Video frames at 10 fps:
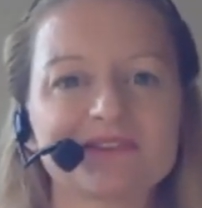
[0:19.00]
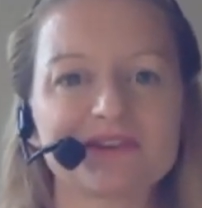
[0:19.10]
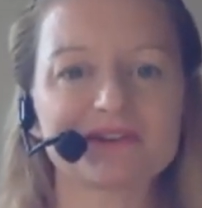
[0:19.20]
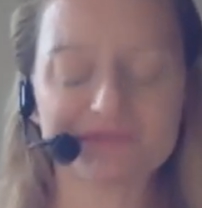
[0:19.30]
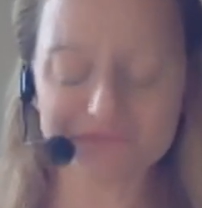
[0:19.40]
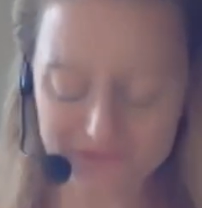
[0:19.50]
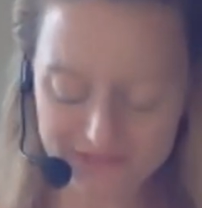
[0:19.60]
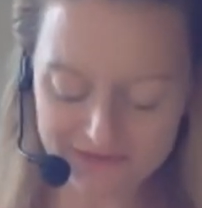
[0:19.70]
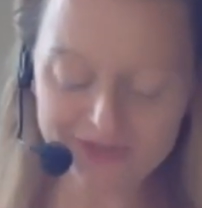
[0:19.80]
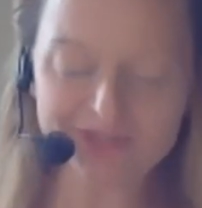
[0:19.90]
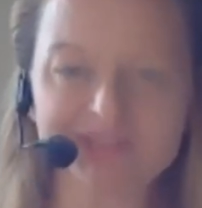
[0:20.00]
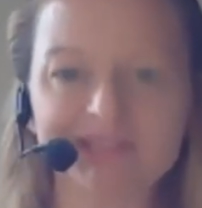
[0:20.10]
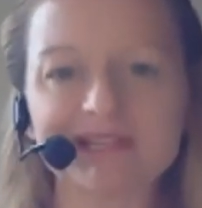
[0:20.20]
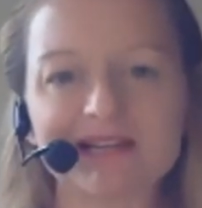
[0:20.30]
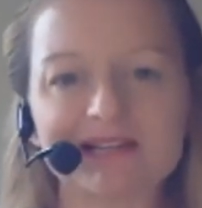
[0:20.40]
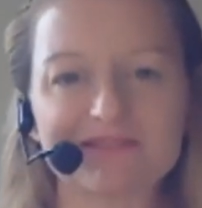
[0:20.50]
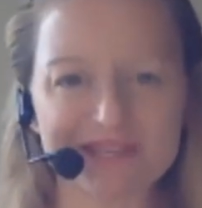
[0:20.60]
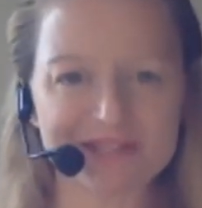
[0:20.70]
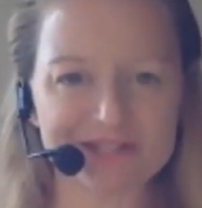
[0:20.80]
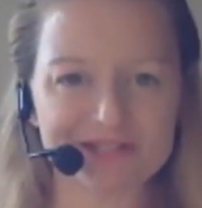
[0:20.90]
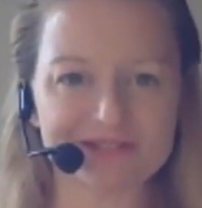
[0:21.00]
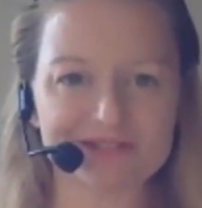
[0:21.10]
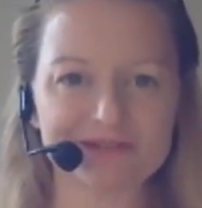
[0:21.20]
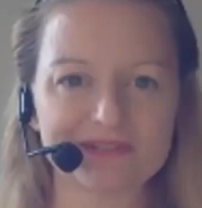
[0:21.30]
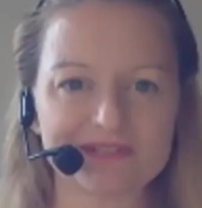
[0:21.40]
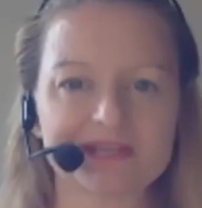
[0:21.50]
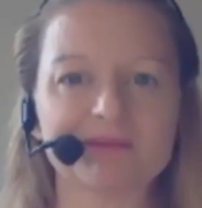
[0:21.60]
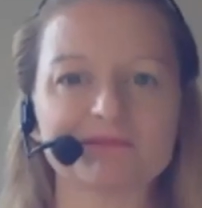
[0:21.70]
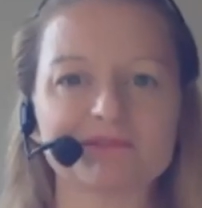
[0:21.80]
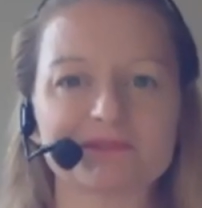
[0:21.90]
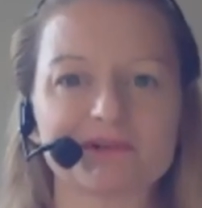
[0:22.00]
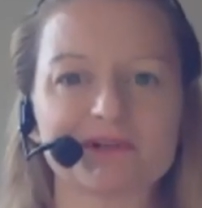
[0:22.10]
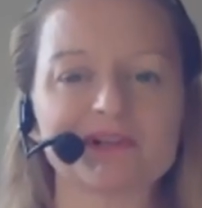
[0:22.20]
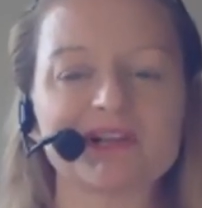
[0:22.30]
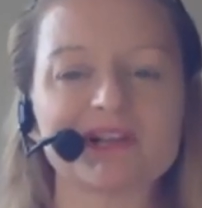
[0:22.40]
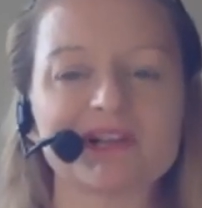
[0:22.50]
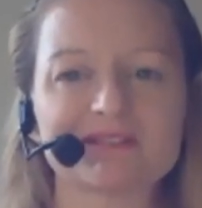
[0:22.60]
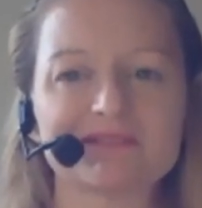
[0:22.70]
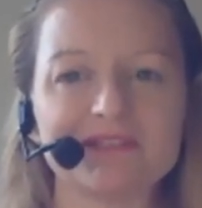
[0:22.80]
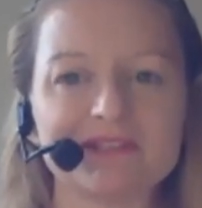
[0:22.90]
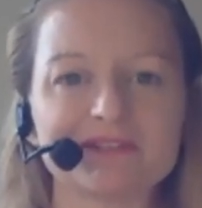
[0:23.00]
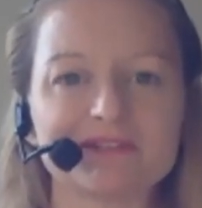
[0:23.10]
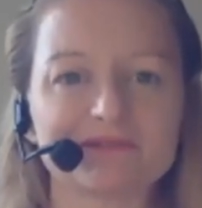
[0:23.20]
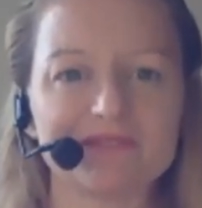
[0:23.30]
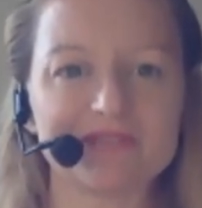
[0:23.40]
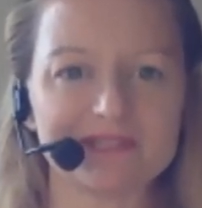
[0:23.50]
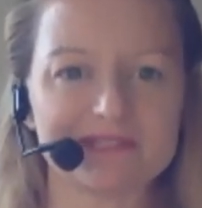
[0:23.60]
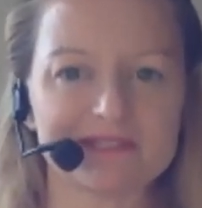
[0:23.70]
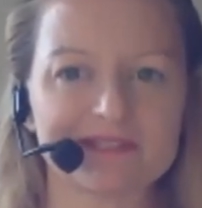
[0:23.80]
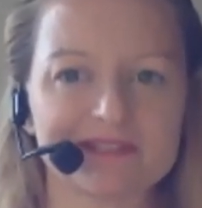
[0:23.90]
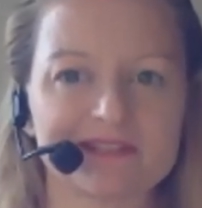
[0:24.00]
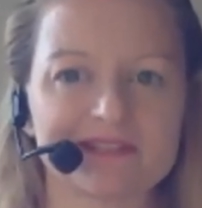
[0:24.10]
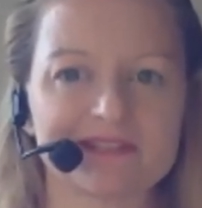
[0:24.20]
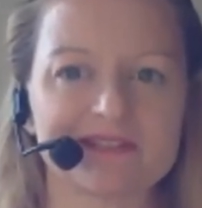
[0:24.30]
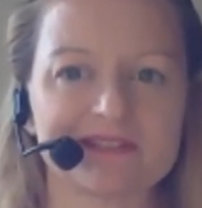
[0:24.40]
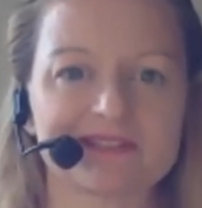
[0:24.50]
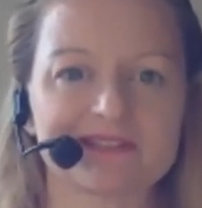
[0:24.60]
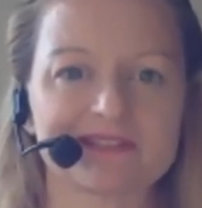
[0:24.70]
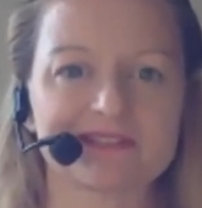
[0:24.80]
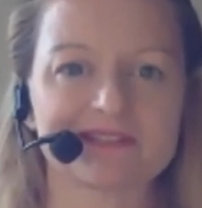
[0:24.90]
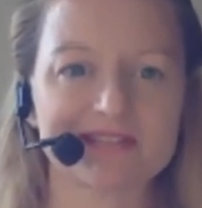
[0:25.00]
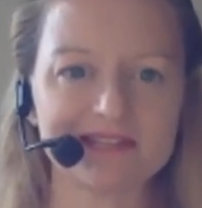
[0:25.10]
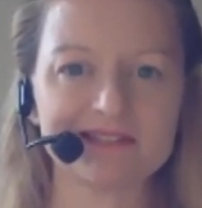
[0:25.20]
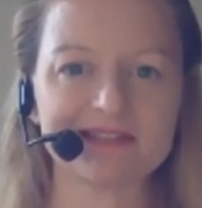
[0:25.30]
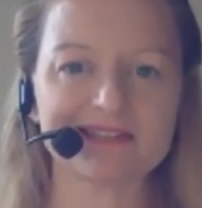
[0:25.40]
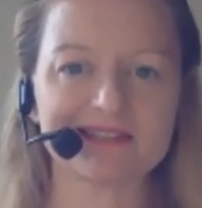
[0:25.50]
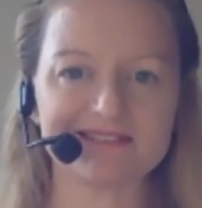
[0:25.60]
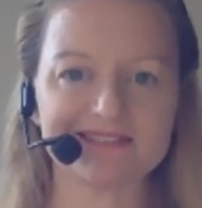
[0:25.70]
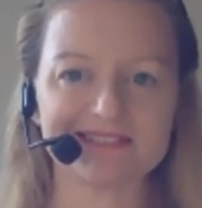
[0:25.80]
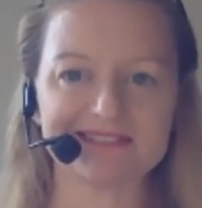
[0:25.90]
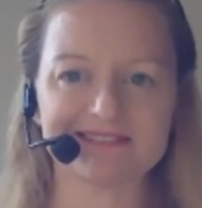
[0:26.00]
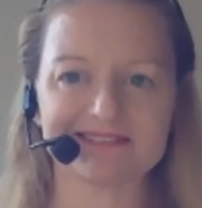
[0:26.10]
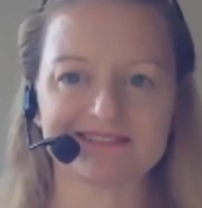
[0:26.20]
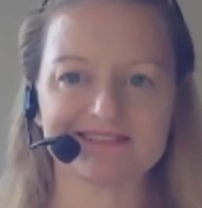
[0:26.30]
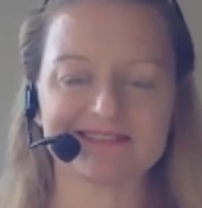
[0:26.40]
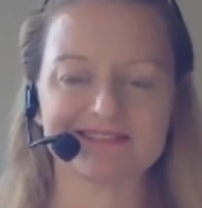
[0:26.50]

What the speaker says: on the earth or even on a little elevation so that it's comfortable to feel your feet steady and even.